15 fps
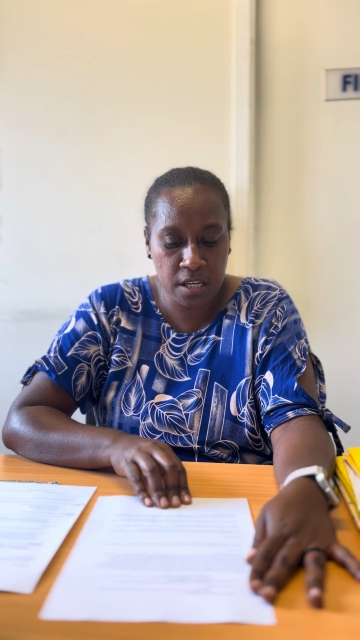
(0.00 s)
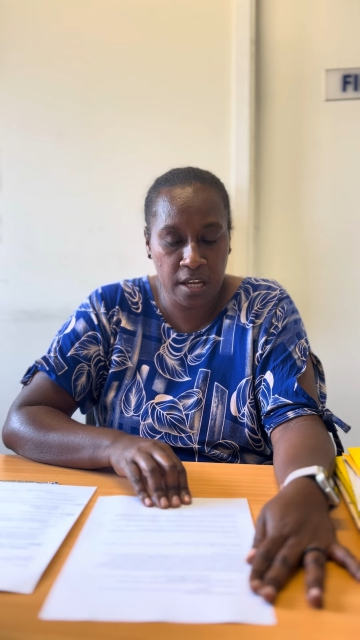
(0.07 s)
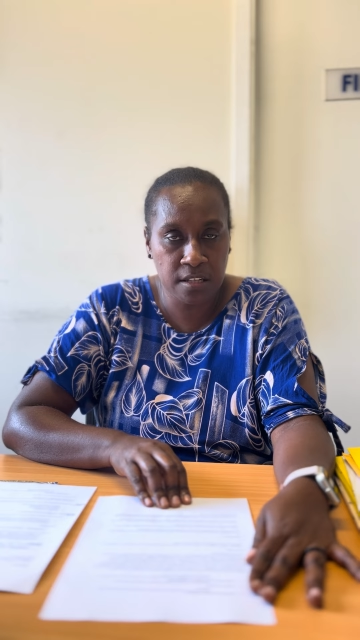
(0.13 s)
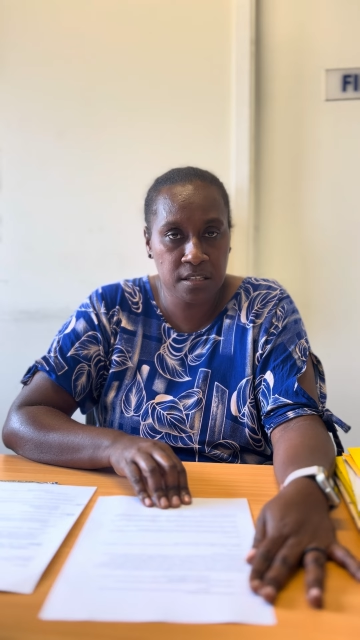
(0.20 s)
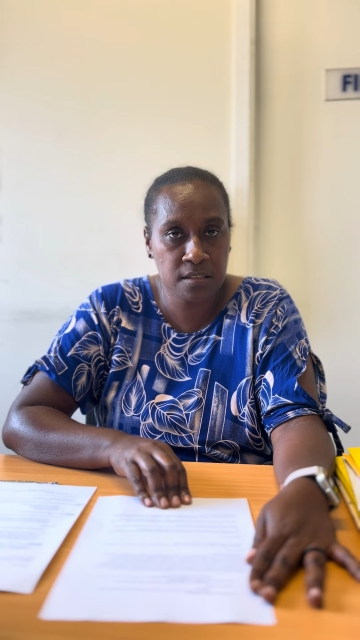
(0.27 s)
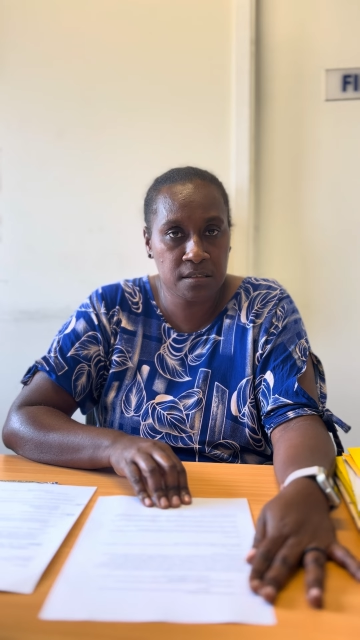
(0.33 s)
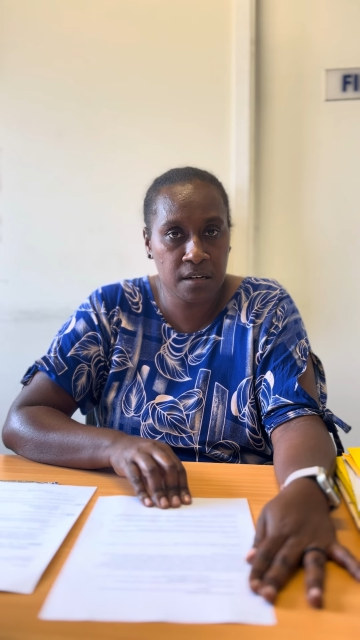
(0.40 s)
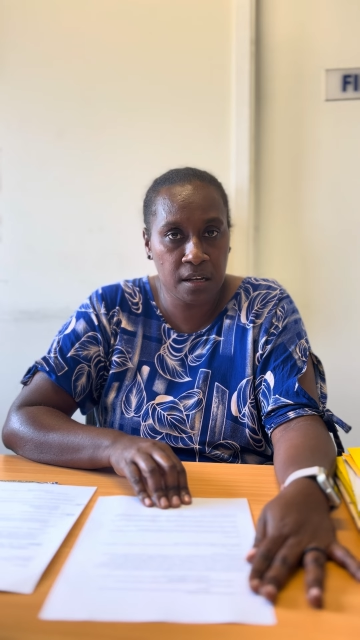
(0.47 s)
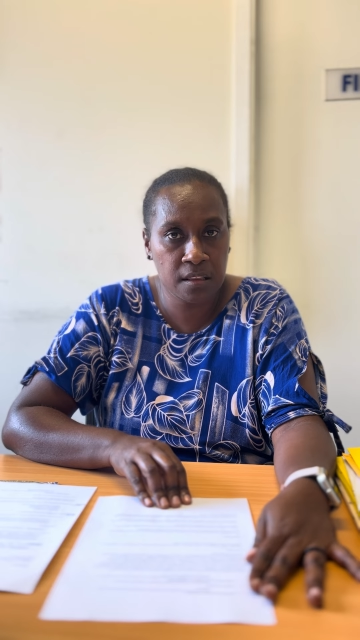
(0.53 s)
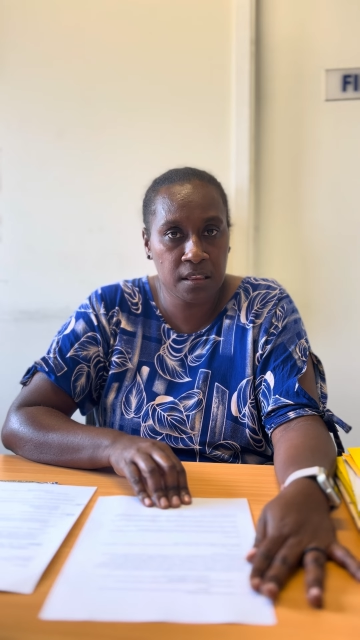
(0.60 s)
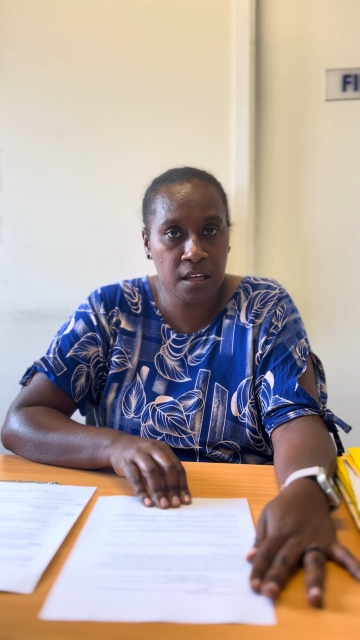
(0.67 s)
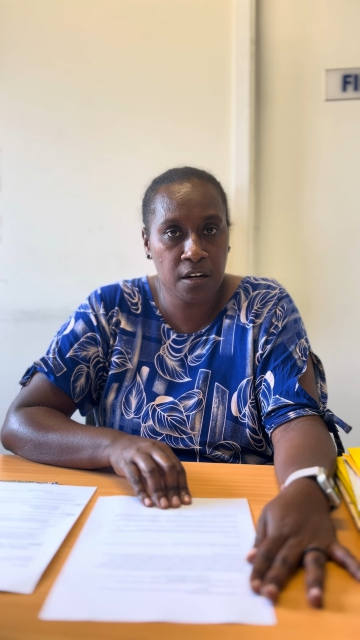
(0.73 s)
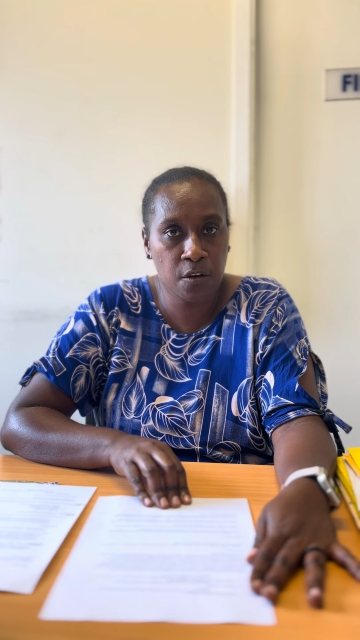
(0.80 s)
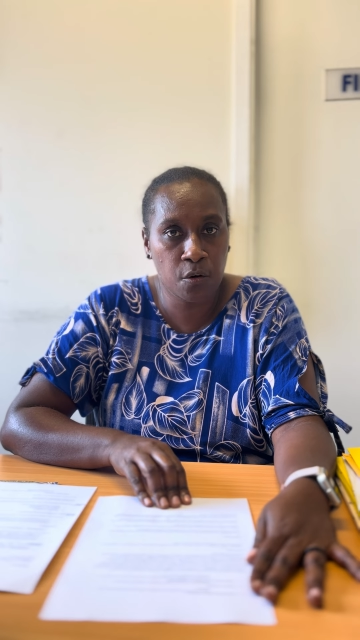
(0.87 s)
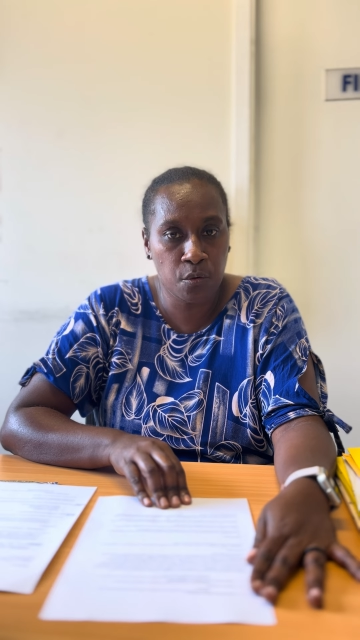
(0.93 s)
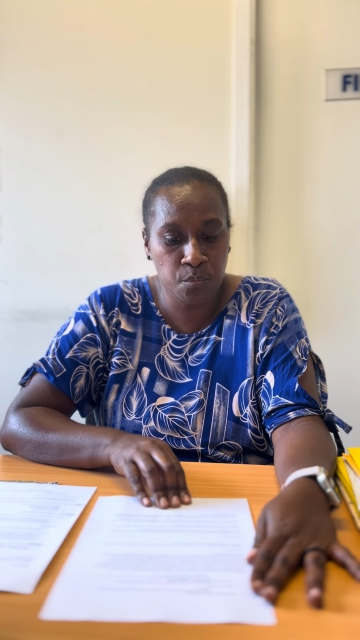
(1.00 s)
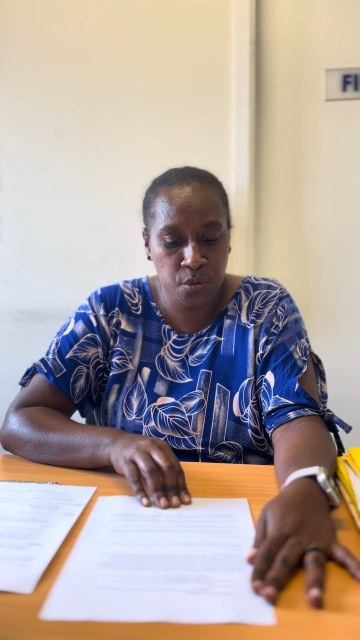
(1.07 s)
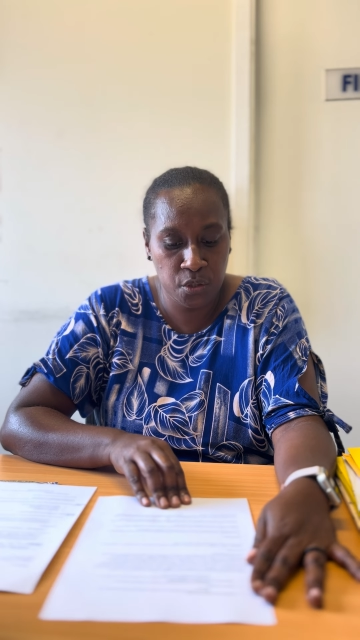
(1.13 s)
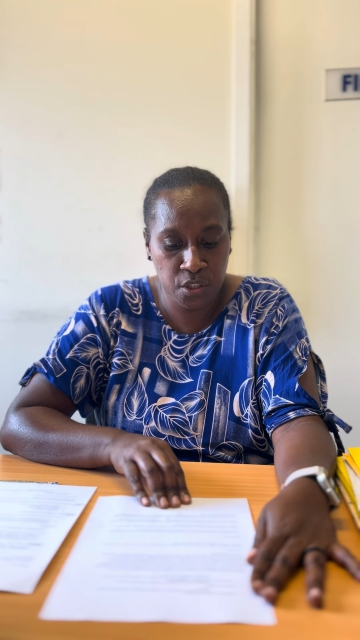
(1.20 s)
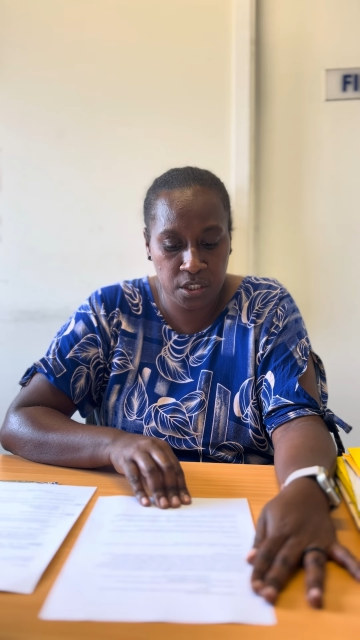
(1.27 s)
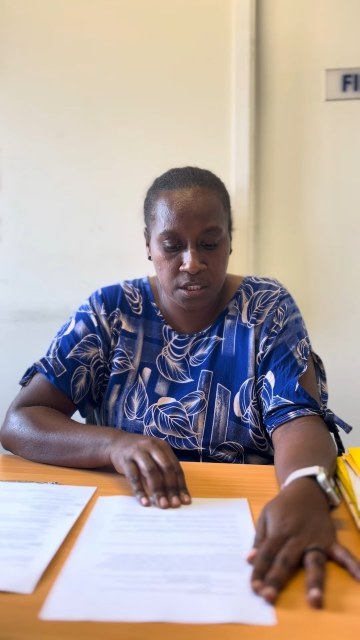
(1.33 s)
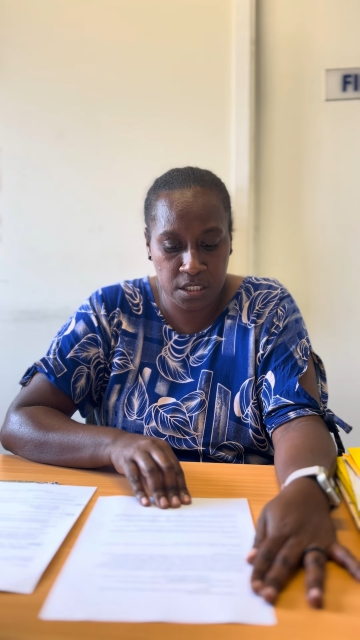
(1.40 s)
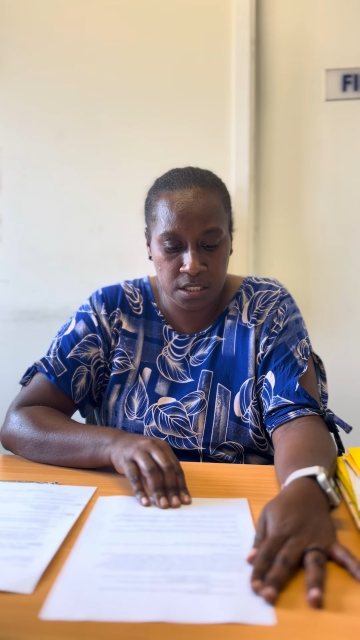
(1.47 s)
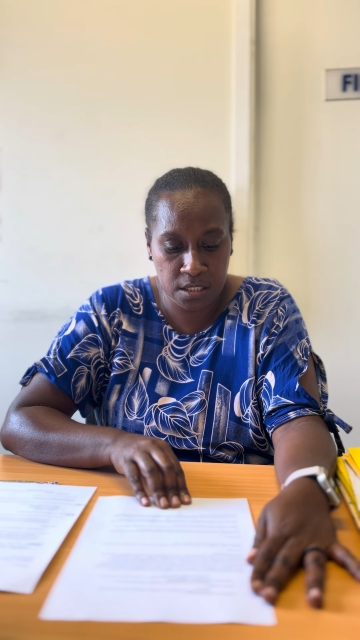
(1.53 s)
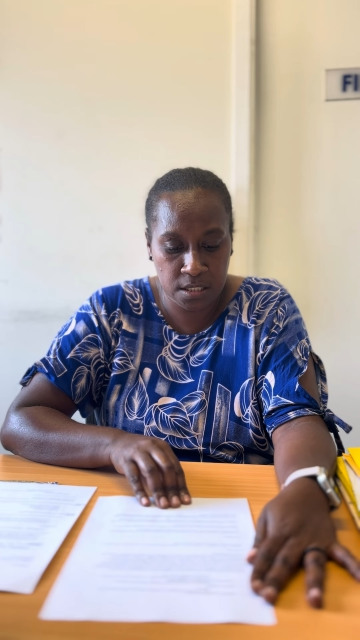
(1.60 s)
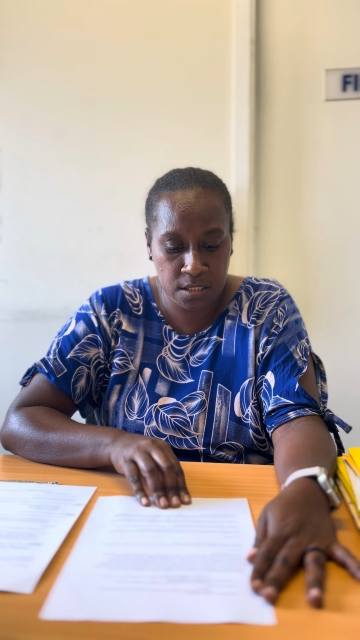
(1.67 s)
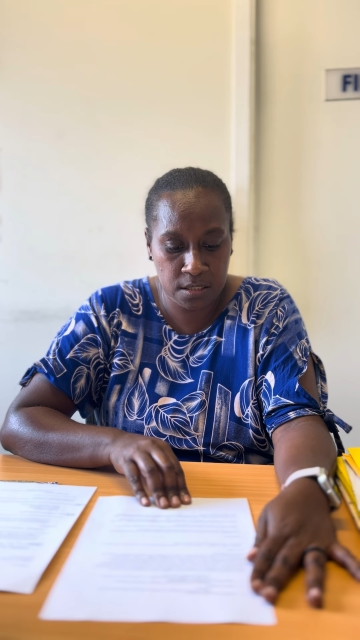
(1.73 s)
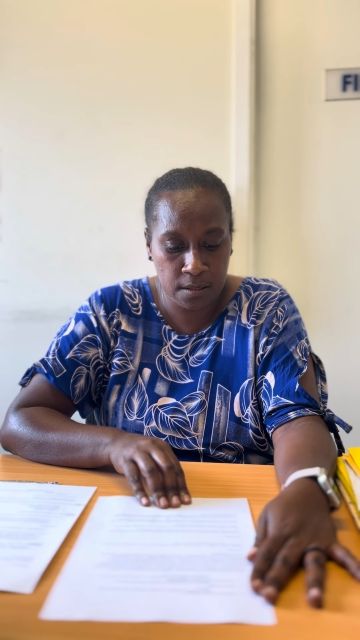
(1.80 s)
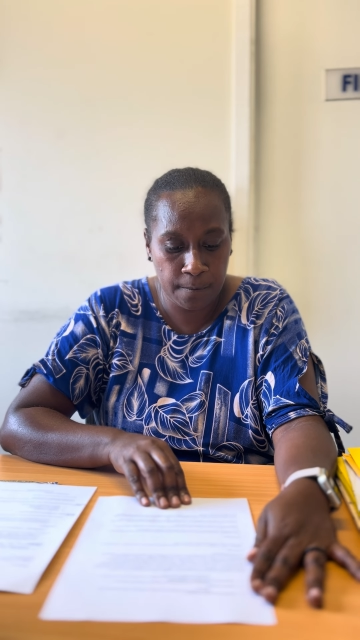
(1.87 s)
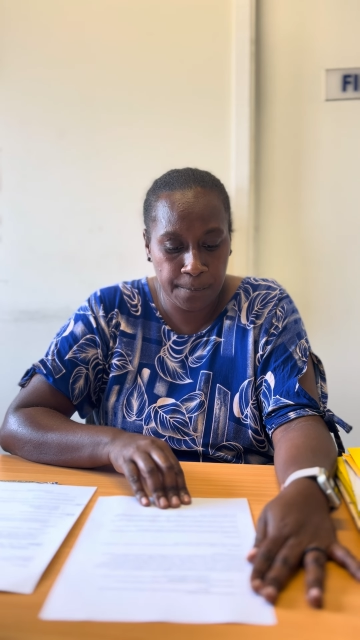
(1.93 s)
and strengthen communities.